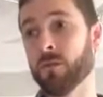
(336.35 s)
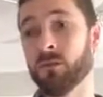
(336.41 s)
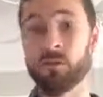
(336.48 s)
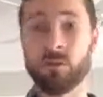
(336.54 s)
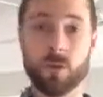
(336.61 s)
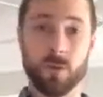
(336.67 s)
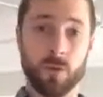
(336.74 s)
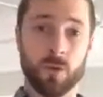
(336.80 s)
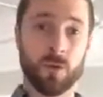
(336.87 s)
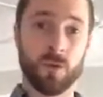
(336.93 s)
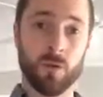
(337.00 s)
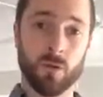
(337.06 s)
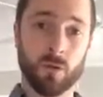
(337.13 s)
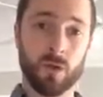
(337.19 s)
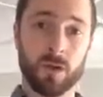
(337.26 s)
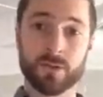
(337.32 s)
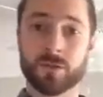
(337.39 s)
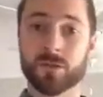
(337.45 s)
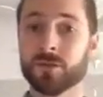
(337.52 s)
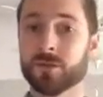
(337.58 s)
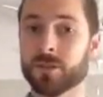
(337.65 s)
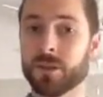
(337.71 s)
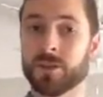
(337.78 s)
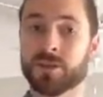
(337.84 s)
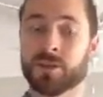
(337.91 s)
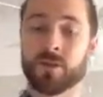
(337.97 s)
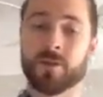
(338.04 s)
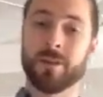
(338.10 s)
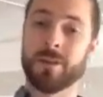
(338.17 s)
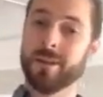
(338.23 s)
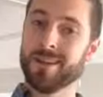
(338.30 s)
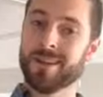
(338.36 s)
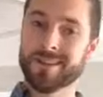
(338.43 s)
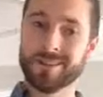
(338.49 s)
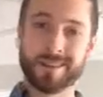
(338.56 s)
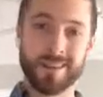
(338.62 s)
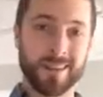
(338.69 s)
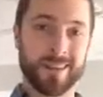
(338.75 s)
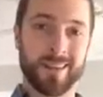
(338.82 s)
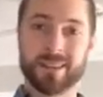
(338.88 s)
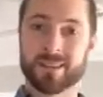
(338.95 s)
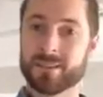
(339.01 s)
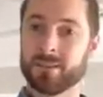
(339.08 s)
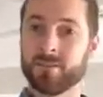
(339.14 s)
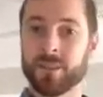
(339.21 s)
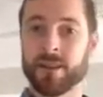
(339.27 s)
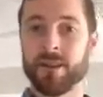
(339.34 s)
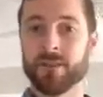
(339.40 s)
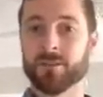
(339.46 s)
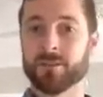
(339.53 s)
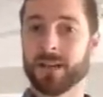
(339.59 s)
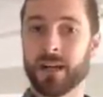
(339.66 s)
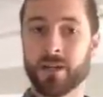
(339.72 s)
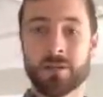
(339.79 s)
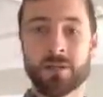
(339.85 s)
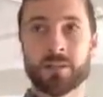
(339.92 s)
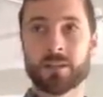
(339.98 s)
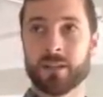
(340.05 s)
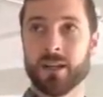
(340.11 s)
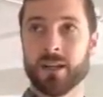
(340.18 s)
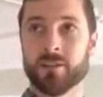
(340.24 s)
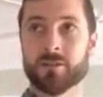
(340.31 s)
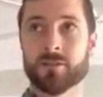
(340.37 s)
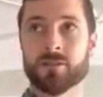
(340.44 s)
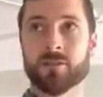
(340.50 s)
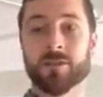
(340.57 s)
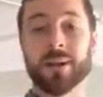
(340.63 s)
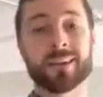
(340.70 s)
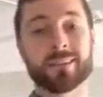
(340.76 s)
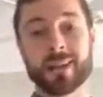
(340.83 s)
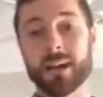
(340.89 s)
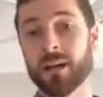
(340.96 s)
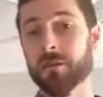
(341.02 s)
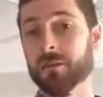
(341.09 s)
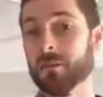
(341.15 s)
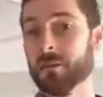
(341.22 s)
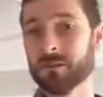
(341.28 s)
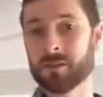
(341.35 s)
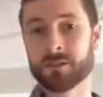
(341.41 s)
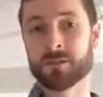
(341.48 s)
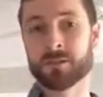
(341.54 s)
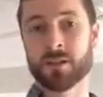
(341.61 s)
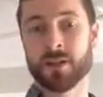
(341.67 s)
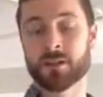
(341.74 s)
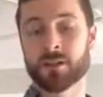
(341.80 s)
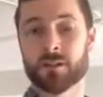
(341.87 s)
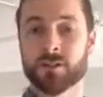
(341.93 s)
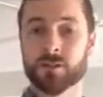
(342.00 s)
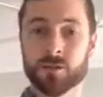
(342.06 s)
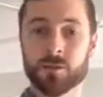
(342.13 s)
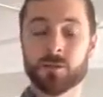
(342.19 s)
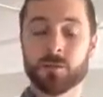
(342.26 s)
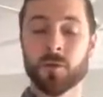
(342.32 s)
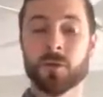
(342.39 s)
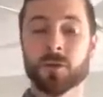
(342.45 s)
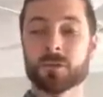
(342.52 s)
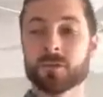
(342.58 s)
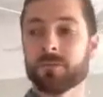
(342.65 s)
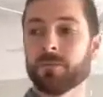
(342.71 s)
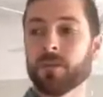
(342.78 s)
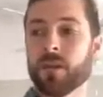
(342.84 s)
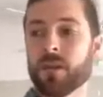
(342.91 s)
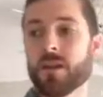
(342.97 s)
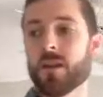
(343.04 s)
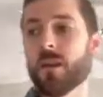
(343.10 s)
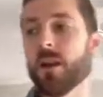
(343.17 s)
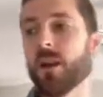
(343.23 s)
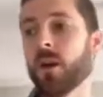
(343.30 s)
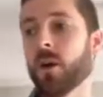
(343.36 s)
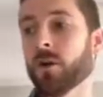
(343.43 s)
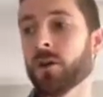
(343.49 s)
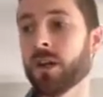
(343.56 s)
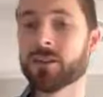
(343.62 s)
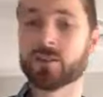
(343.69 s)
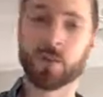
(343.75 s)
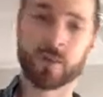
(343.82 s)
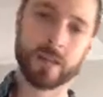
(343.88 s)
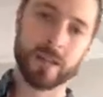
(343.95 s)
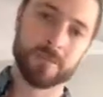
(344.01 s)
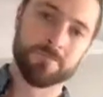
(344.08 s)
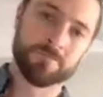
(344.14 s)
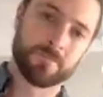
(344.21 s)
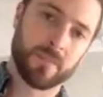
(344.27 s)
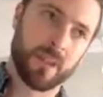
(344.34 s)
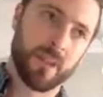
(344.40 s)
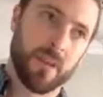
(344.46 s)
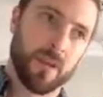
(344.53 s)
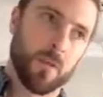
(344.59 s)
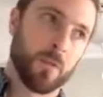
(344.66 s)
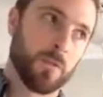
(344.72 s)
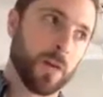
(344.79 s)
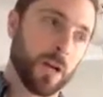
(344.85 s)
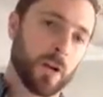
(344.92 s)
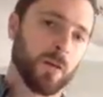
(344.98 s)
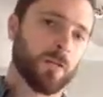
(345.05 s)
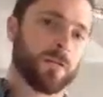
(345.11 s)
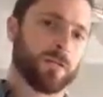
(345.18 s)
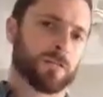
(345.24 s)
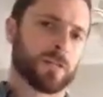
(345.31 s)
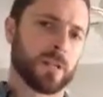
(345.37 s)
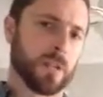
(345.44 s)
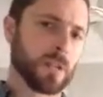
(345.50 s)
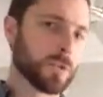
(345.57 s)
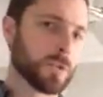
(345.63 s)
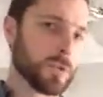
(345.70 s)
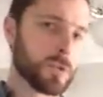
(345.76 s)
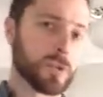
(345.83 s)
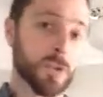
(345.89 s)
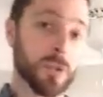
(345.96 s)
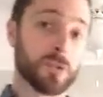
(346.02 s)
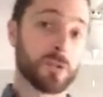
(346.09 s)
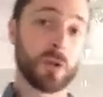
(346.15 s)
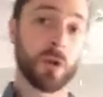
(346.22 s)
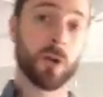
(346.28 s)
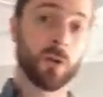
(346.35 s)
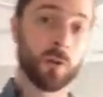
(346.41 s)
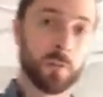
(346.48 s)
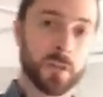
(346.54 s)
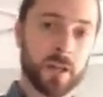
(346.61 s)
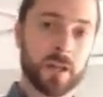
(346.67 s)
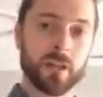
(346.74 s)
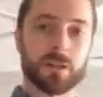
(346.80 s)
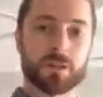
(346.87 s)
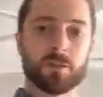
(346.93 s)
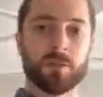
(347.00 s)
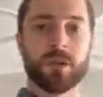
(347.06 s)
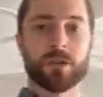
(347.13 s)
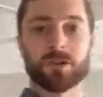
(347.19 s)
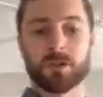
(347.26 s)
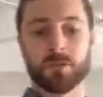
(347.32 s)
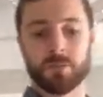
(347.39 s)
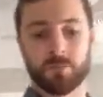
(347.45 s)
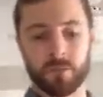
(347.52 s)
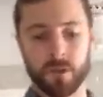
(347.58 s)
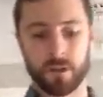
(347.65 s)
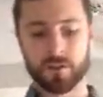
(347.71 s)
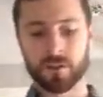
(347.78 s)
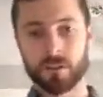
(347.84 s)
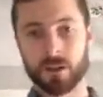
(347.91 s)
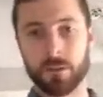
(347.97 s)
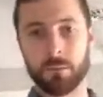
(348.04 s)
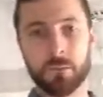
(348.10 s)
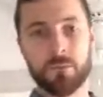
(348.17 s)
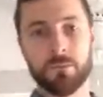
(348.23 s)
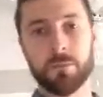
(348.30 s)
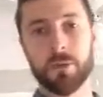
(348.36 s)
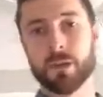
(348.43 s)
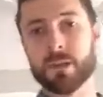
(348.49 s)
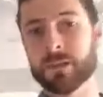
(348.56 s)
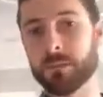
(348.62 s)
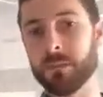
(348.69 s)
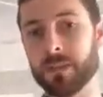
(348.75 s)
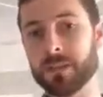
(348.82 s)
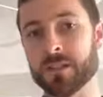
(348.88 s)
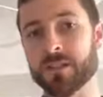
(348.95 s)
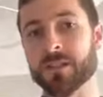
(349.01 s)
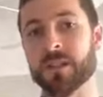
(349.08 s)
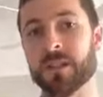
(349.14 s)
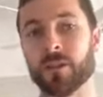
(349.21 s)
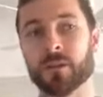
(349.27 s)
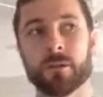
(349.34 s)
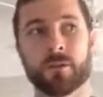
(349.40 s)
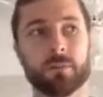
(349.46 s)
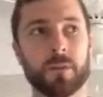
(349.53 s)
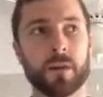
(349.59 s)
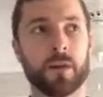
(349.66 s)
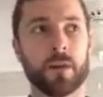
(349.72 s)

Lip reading: before or on Tuesday. So that stuff counts. Timeliness counts. If you're not timely on these exercises, you lose points. Okay, so again, we've got off kind of to a slow start at the beginning of the semester, just kind of putting some pieces together.